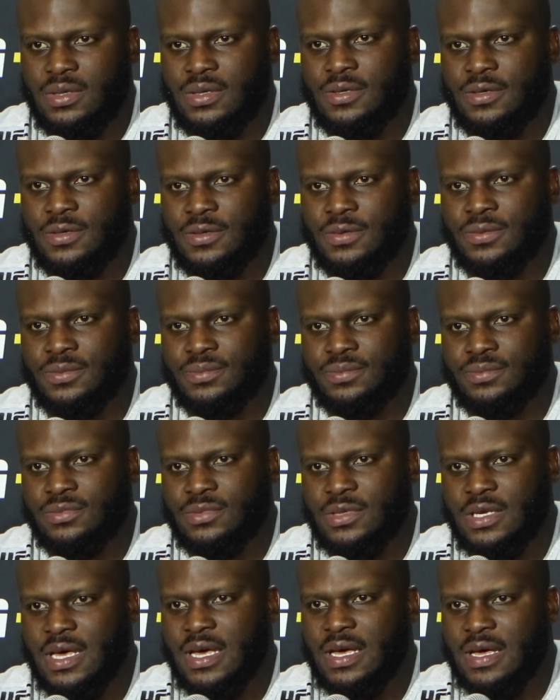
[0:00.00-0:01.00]
Um,
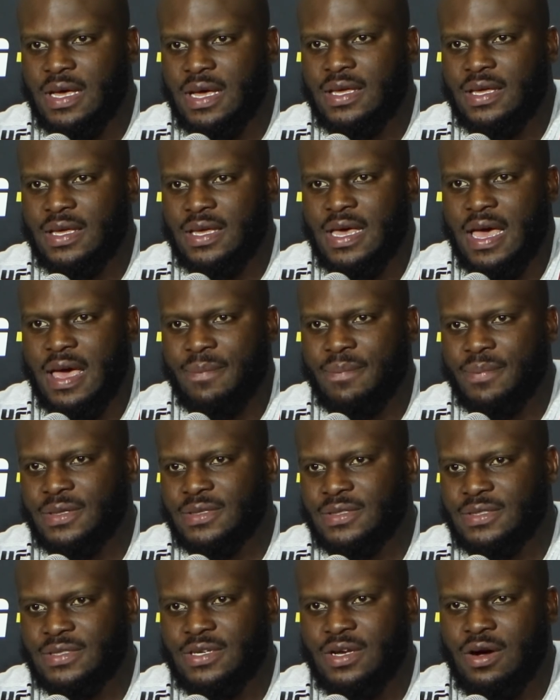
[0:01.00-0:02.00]
yeah, it
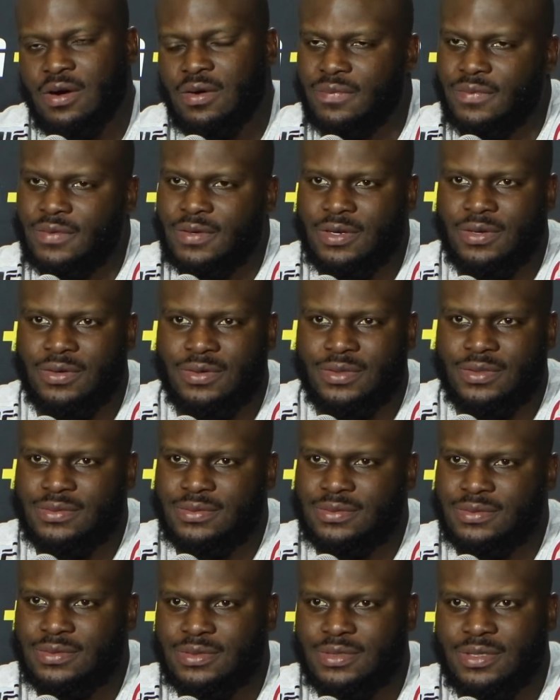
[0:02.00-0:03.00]
happens off and on.
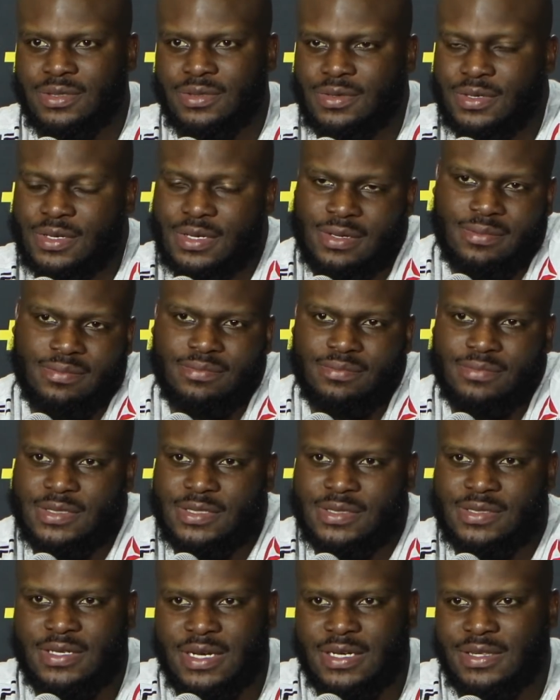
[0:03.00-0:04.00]
You know,
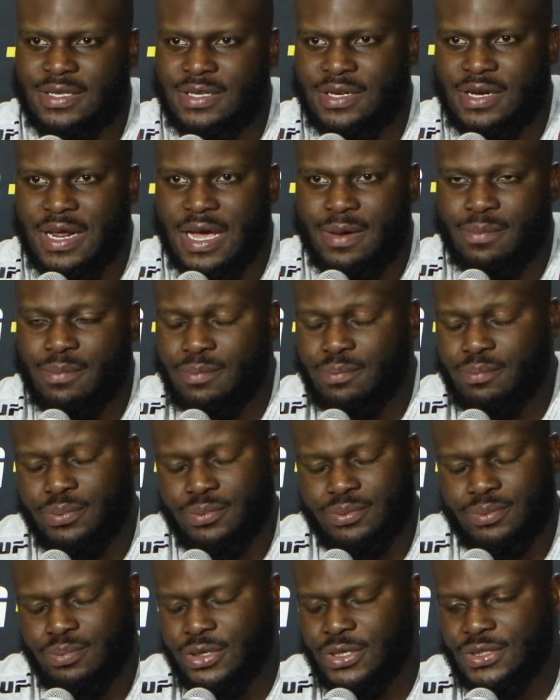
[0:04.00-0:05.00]
it's nothing, I'm
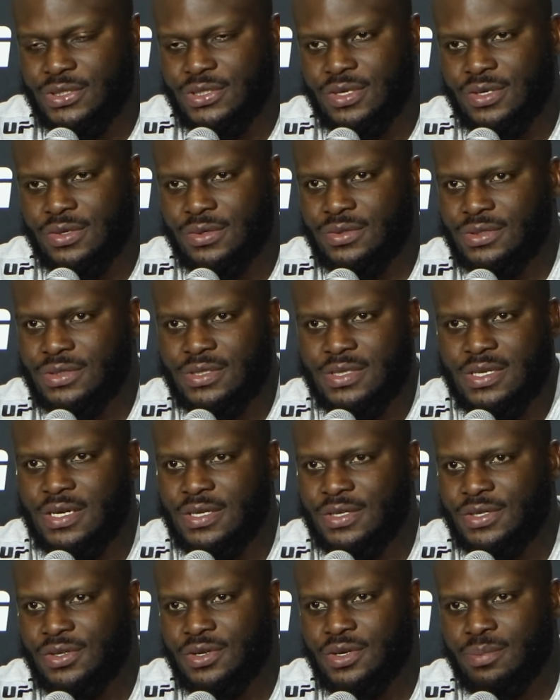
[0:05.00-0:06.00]
pretty sure it's
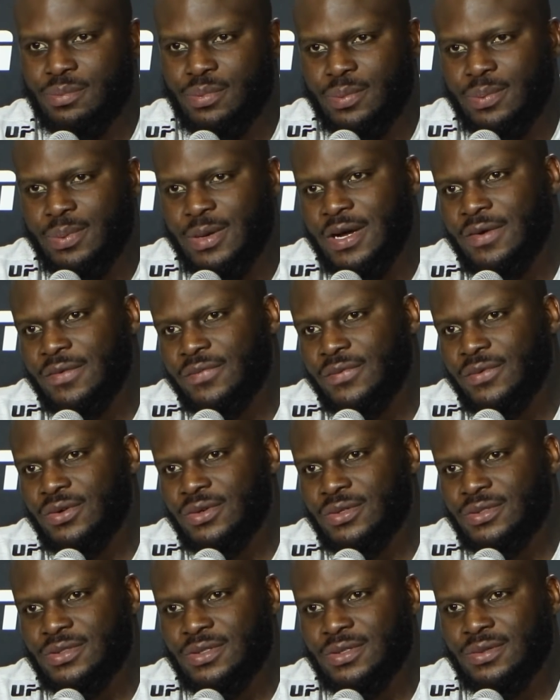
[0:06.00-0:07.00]
nothing you can prepare
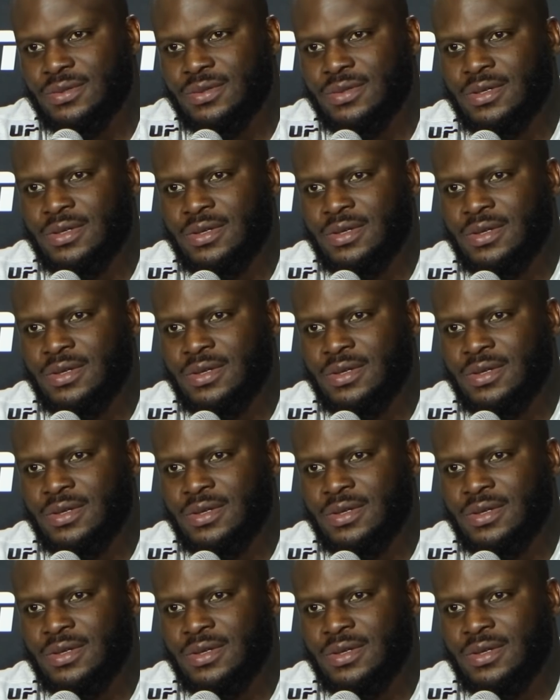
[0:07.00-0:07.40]
for. So,